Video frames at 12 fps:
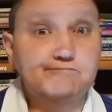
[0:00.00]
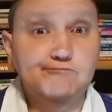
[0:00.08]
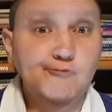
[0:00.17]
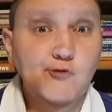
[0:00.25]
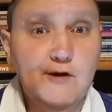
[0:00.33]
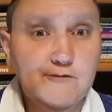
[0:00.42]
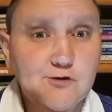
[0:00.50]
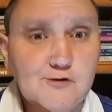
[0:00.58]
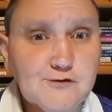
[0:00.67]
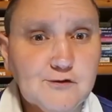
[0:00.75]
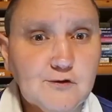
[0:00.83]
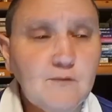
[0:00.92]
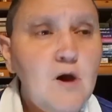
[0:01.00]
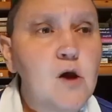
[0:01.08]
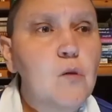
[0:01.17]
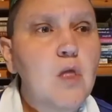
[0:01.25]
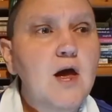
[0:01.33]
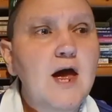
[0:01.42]
Reverend Crystal.
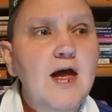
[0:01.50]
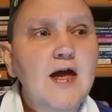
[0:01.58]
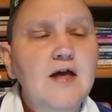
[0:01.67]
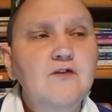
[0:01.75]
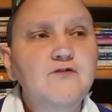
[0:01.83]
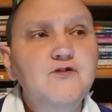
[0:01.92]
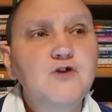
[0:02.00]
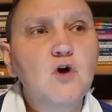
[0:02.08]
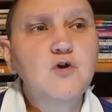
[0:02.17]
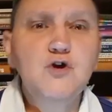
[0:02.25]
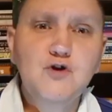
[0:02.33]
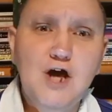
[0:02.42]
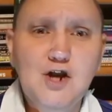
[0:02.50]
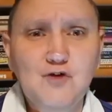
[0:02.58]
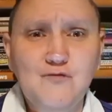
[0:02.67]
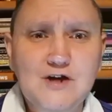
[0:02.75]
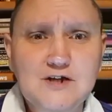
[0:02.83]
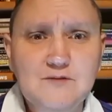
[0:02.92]
And so you're not her
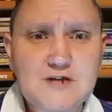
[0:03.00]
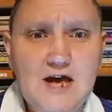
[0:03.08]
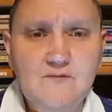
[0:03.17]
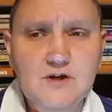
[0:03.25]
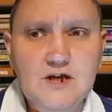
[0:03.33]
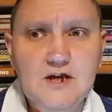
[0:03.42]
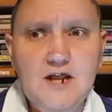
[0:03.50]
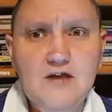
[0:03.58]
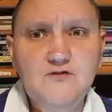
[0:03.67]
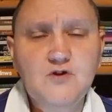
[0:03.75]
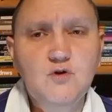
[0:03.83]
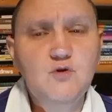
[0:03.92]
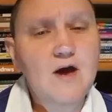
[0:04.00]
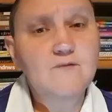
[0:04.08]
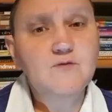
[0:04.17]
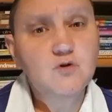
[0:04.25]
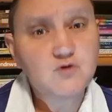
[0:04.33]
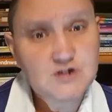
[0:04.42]
victim's advocate. And so you
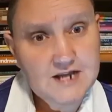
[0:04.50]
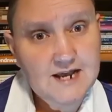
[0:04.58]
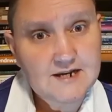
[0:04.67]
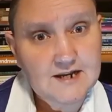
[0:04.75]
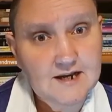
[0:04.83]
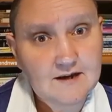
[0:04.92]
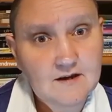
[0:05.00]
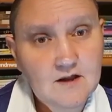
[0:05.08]
have no standing.